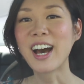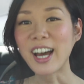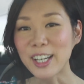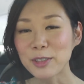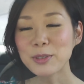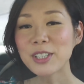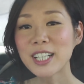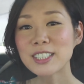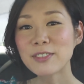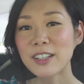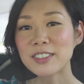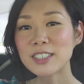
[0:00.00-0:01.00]
I hope you
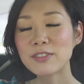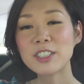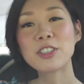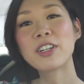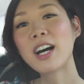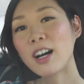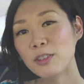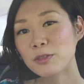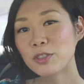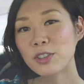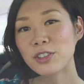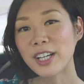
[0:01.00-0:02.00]
guys found this video
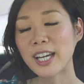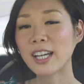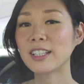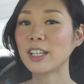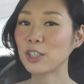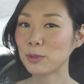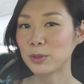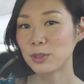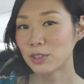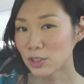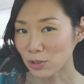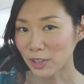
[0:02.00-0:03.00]
helpful, and I hope
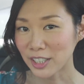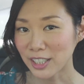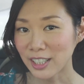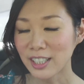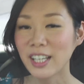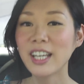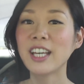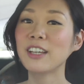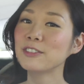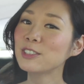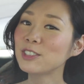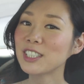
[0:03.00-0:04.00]
you enjoyed it.
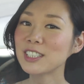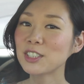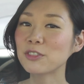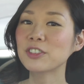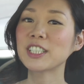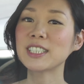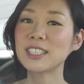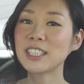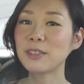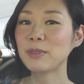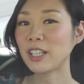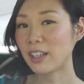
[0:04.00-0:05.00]
If you did, don't forget to
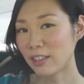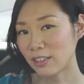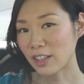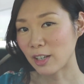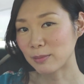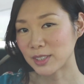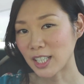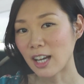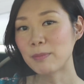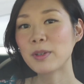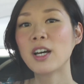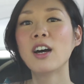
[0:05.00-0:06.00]
give me a thumbs
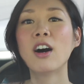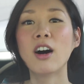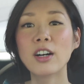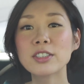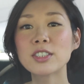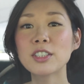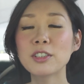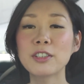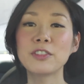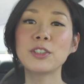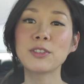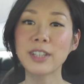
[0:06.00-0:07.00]
up. Also,
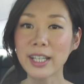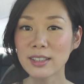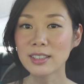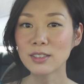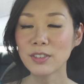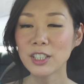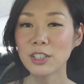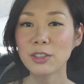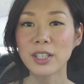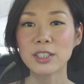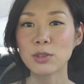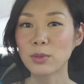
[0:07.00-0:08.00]
if you like this video
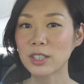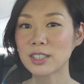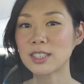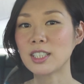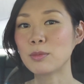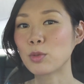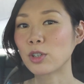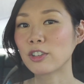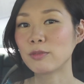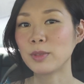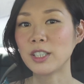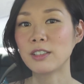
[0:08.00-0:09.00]
and you want to see more
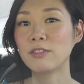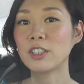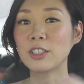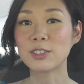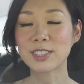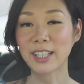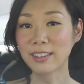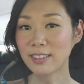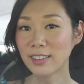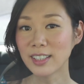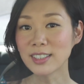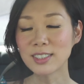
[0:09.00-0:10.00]
of me in videos like
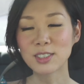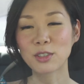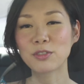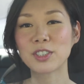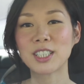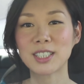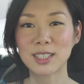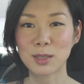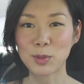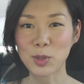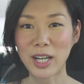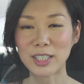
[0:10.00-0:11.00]
this, don't forget to
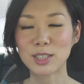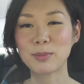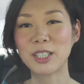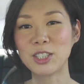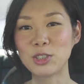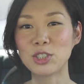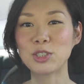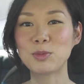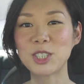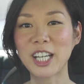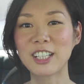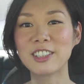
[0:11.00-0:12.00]
subscribe to my
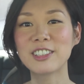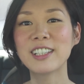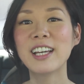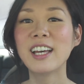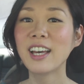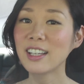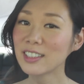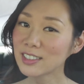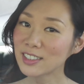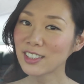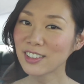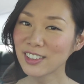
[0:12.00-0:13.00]
YouTube channel. And
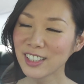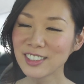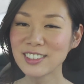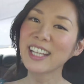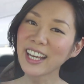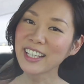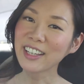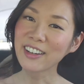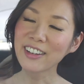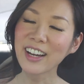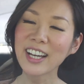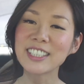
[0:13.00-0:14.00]
until then, take
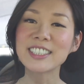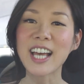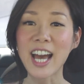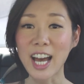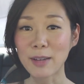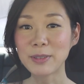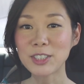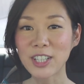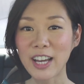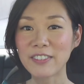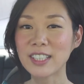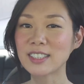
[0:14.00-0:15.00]
care guys, happy
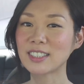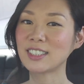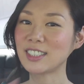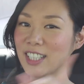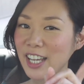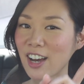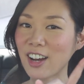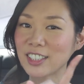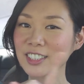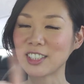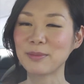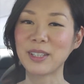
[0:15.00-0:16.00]
driving, stay
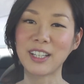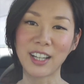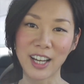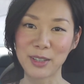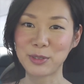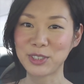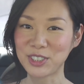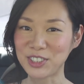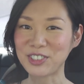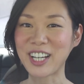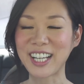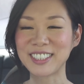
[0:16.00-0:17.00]
awesome, and I will
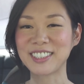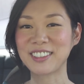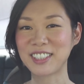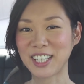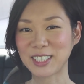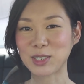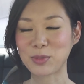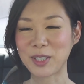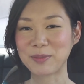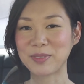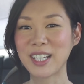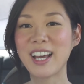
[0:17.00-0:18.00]
see you guys in the next
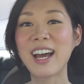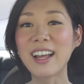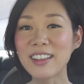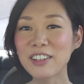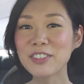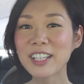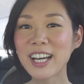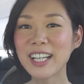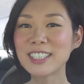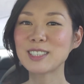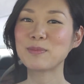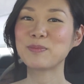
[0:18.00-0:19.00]
one. I love you
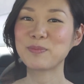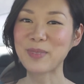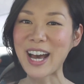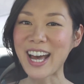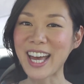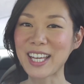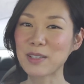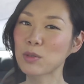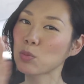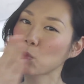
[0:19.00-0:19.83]
guys, bye!